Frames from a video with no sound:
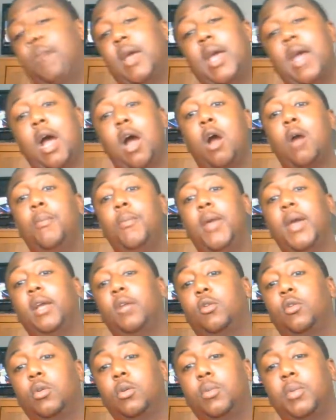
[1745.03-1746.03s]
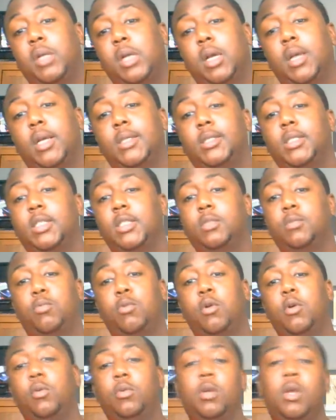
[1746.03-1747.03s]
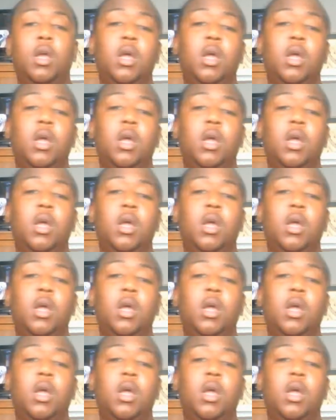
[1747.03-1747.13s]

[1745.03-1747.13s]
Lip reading: our back door because it's broke.